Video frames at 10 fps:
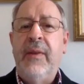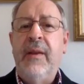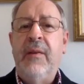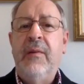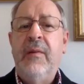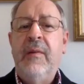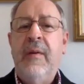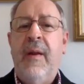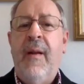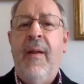this,
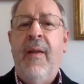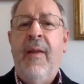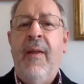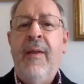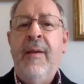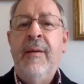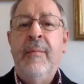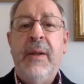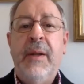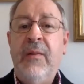
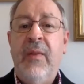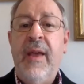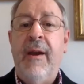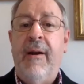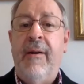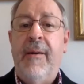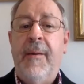but it's there.